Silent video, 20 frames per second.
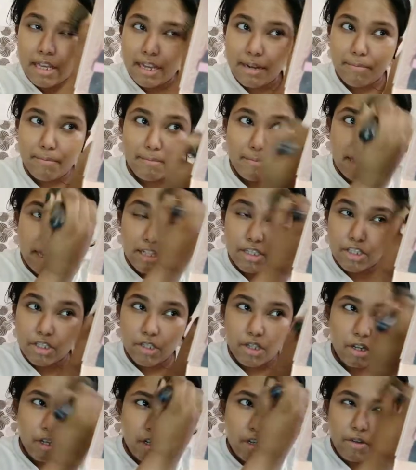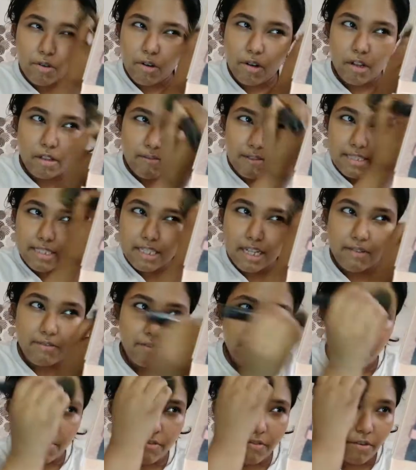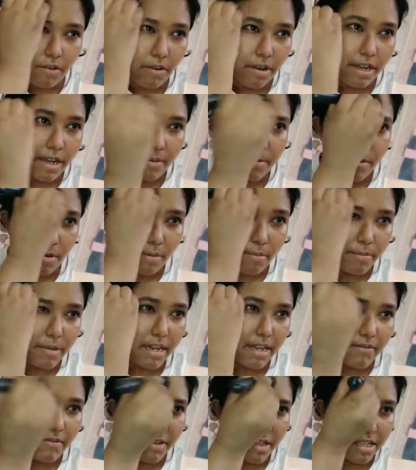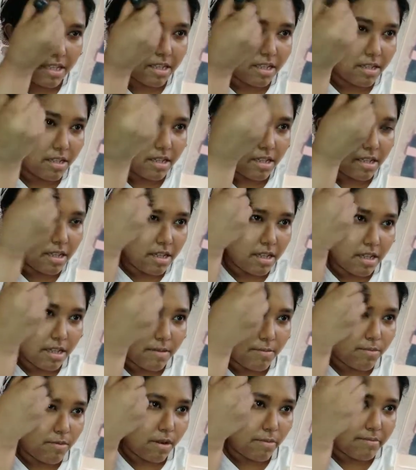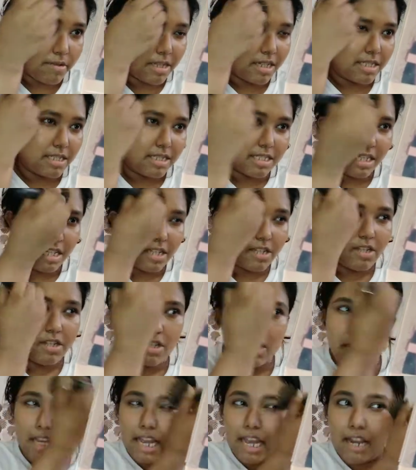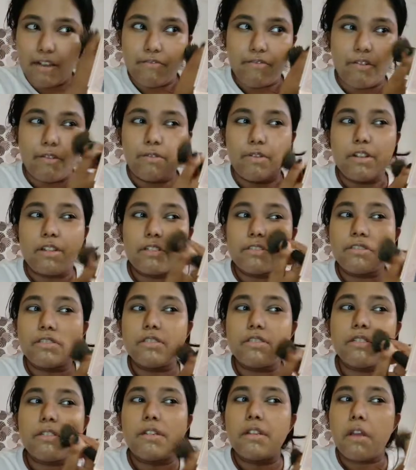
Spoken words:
Make sure you always cover your forehead properly with proper concealer and foundation.